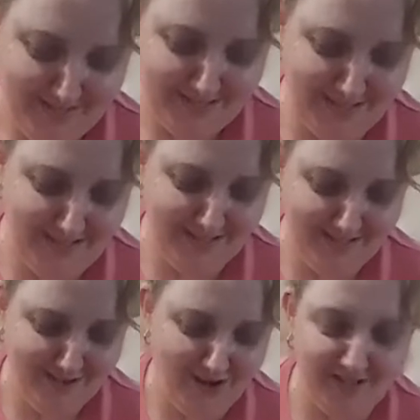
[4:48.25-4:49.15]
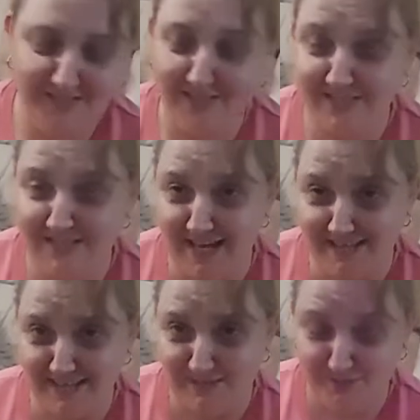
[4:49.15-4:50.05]
See, I did it to
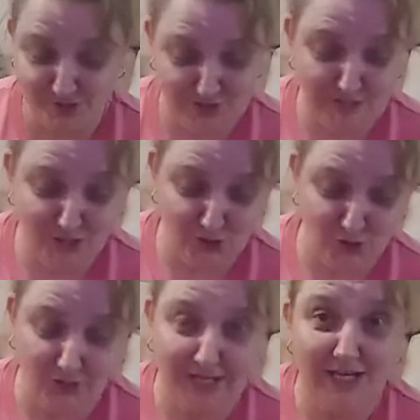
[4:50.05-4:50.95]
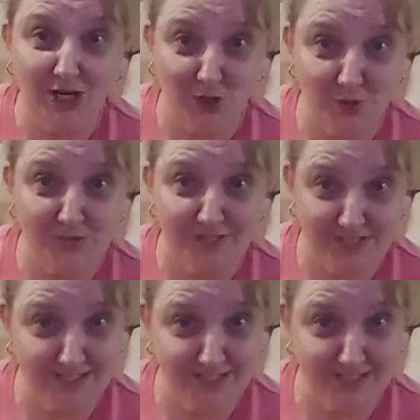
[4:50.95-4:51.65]
test him, just to make sure he knows his